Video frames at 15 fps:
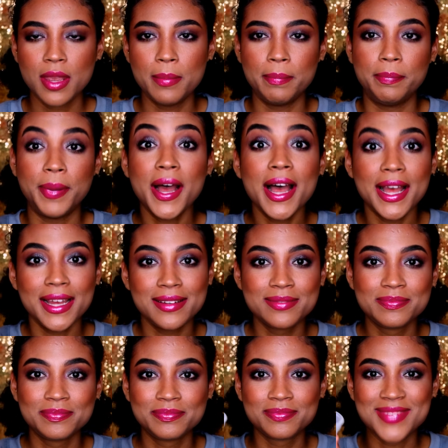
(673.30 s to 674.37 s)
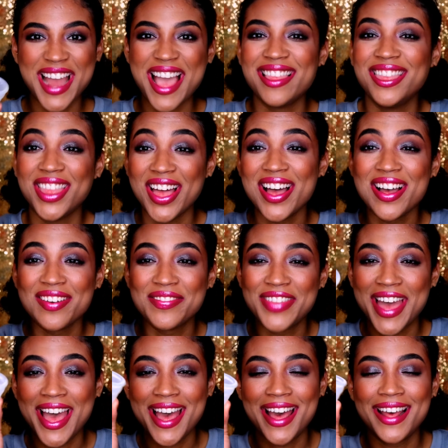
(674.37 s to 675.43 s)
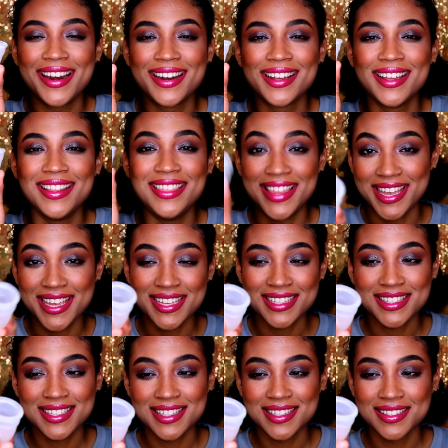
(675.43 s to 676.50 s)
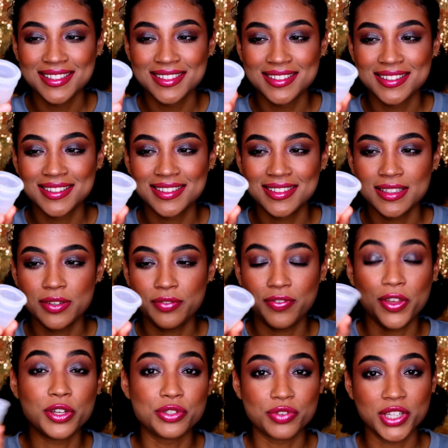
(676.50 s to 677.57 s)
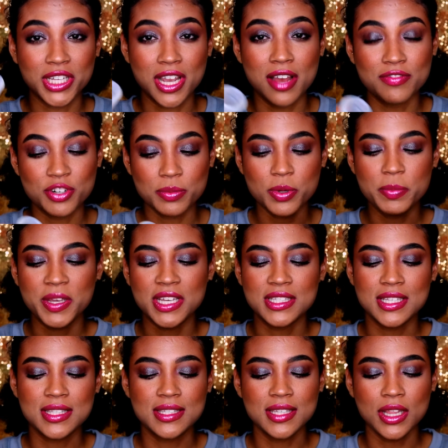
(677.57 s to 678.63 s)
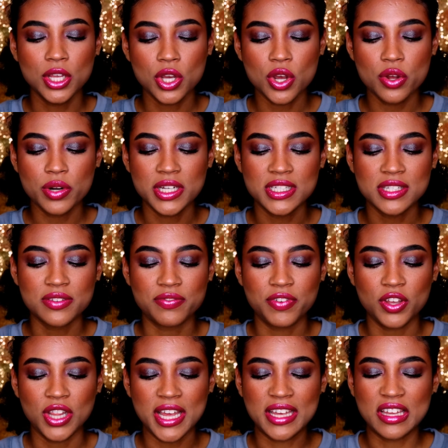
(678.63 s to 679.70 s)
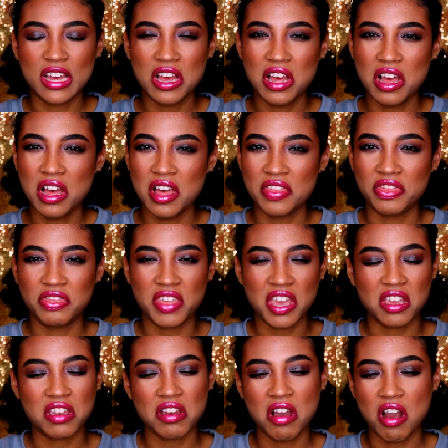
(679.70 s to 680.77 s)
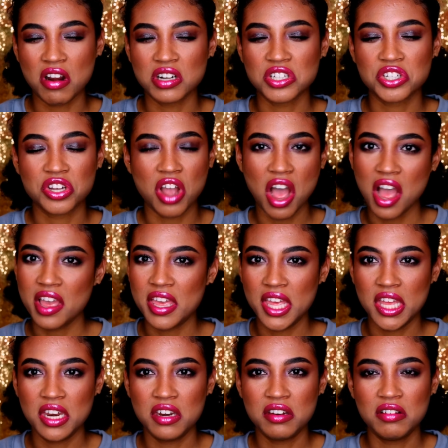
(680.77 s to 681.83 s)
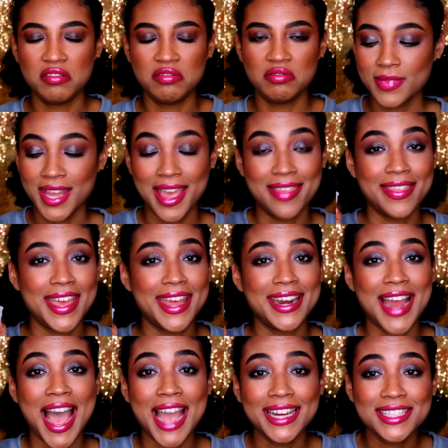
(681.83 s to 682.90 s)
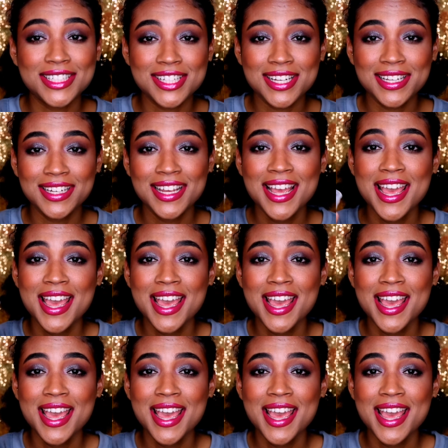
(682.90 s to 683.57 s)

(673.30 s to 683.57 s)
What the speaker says: But I love that this feels really comfortable because it's silicone. It doesn't feel like a thick harsh cotton. And then hygiene,